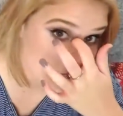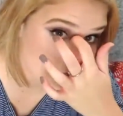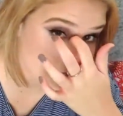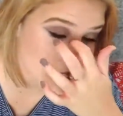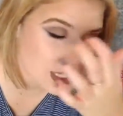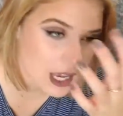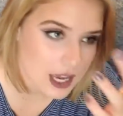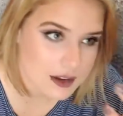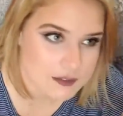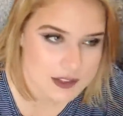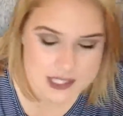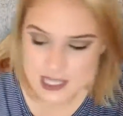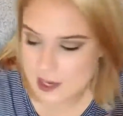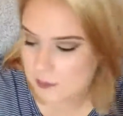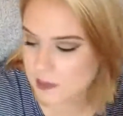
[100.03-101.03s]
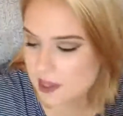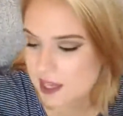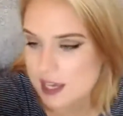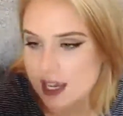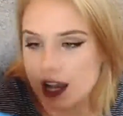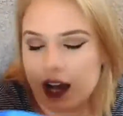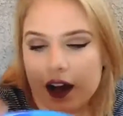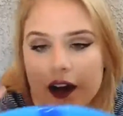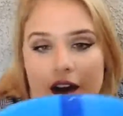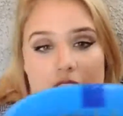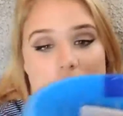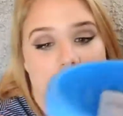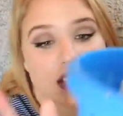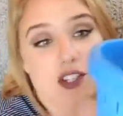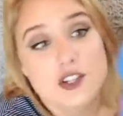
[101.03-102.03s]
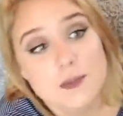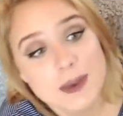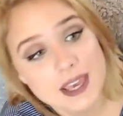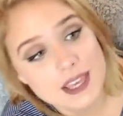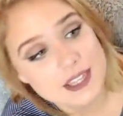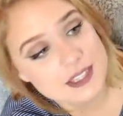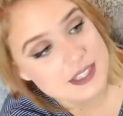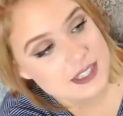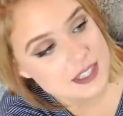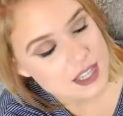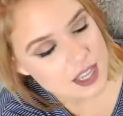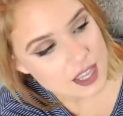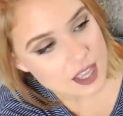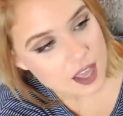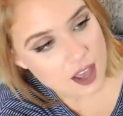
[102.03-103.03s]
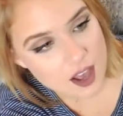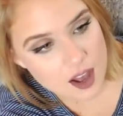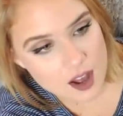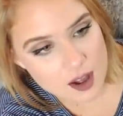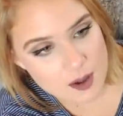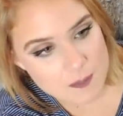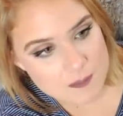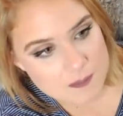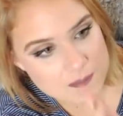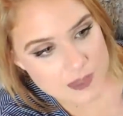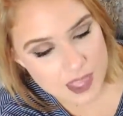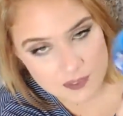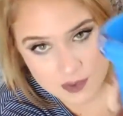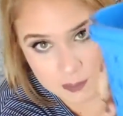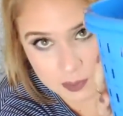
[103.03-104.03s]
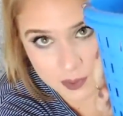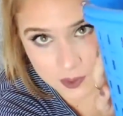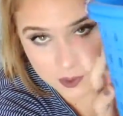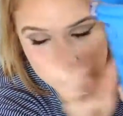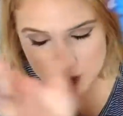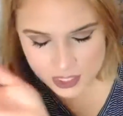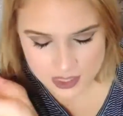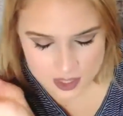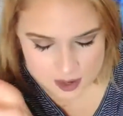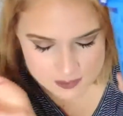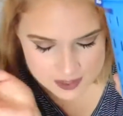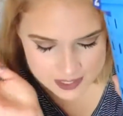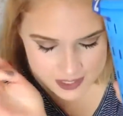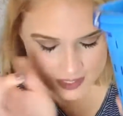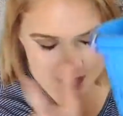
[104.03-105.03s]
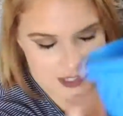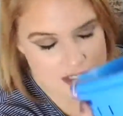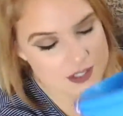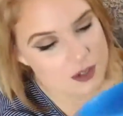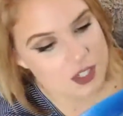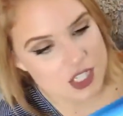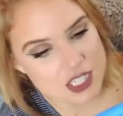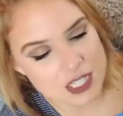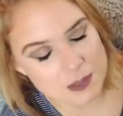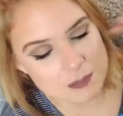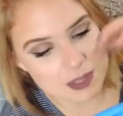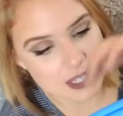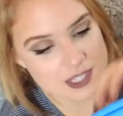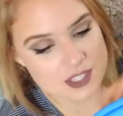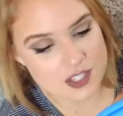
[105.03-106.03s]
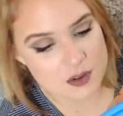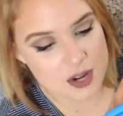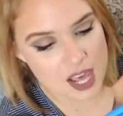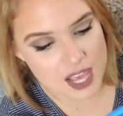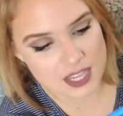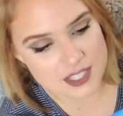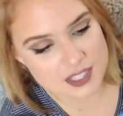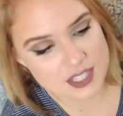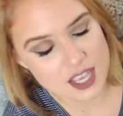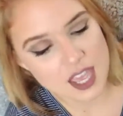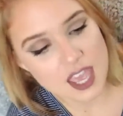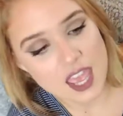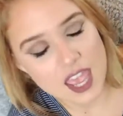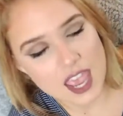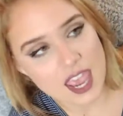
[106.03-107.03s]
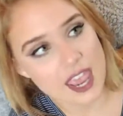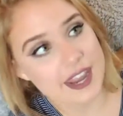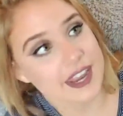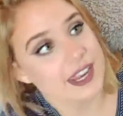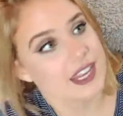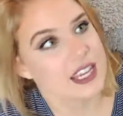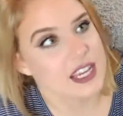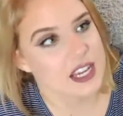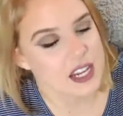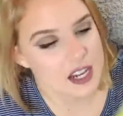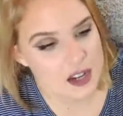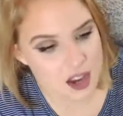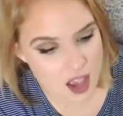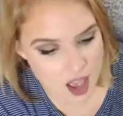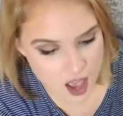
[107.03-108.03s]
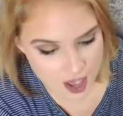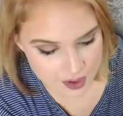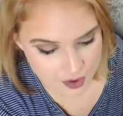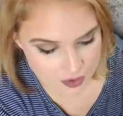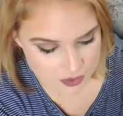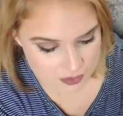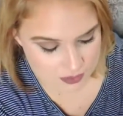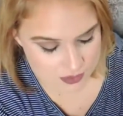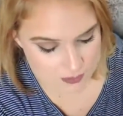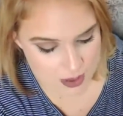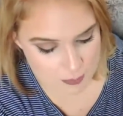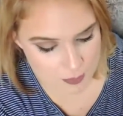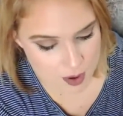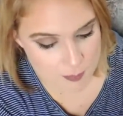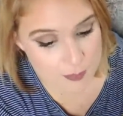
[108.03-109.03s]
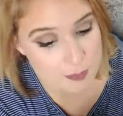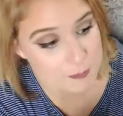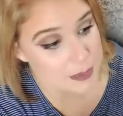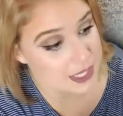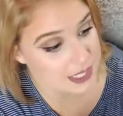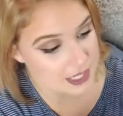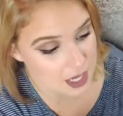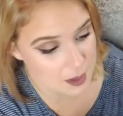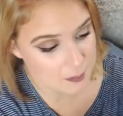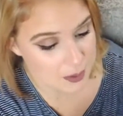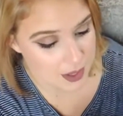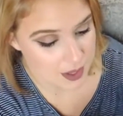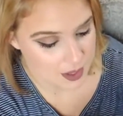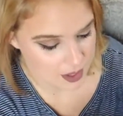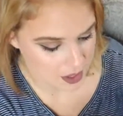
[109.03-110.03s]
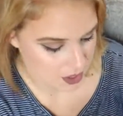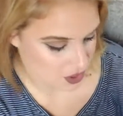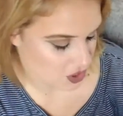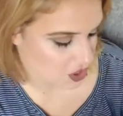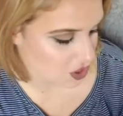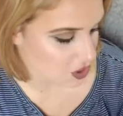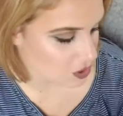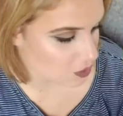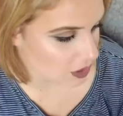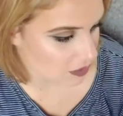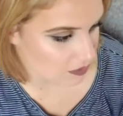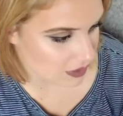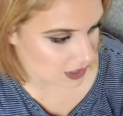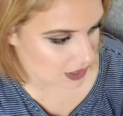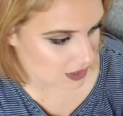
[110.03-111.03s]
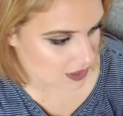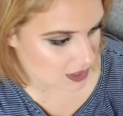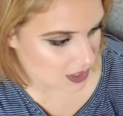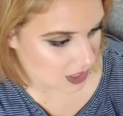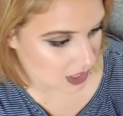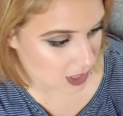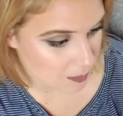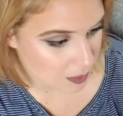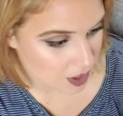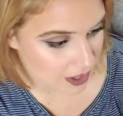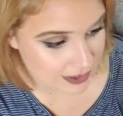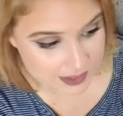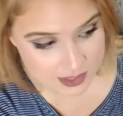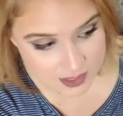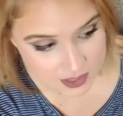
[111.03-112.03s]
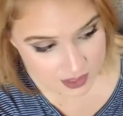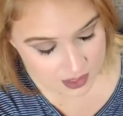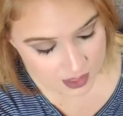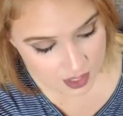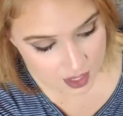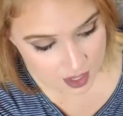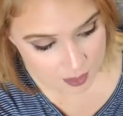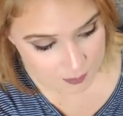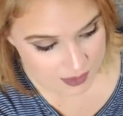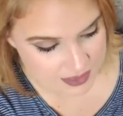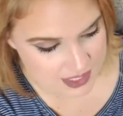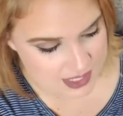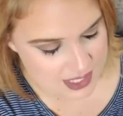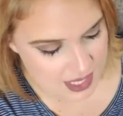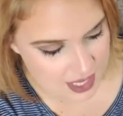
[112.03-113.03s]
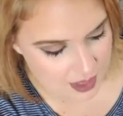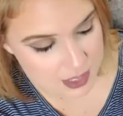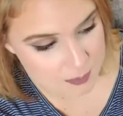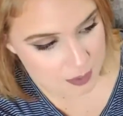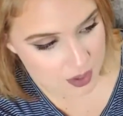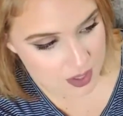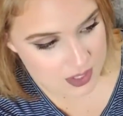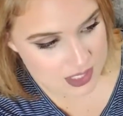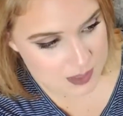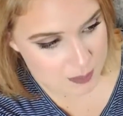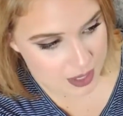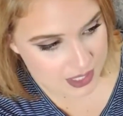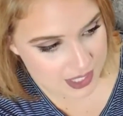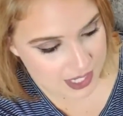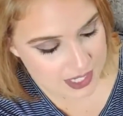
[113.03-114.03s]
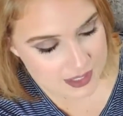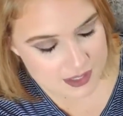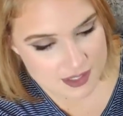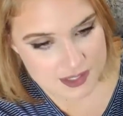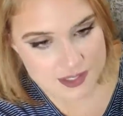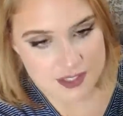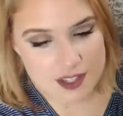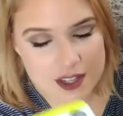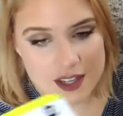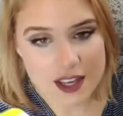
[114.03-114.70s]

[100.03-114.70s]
which is kind of the same thing, are these two bins. Um, navy blue, I love it. So cheap, it's so nice. And in here, I my mom picked up two of these clip-on uh, these clip-on spotlights